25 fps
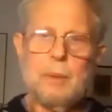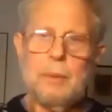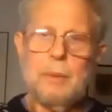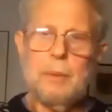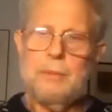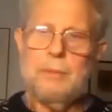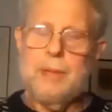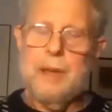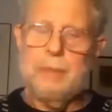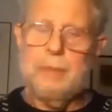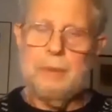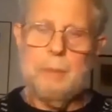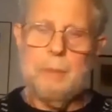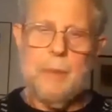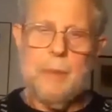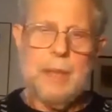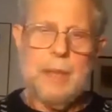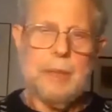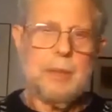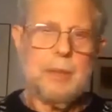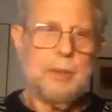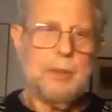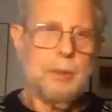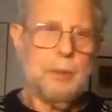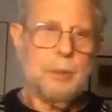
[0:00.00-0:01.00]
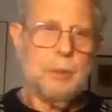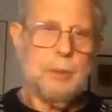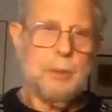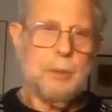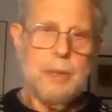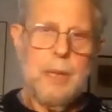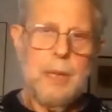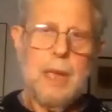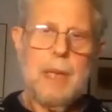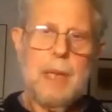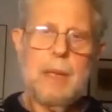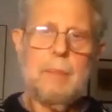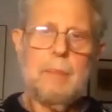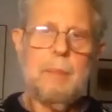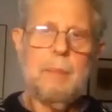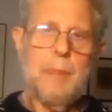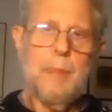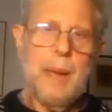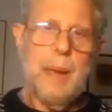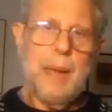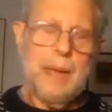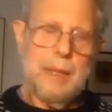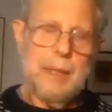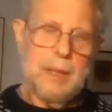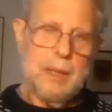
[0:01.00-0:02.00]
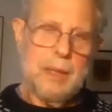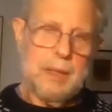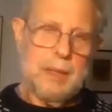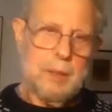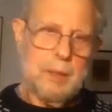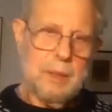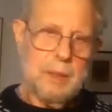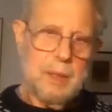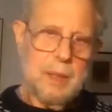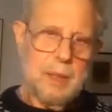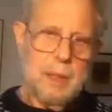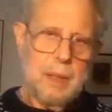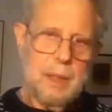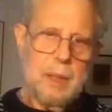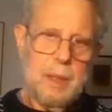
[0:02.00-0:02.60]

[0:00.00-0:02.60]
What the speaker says: who've never met Jews made us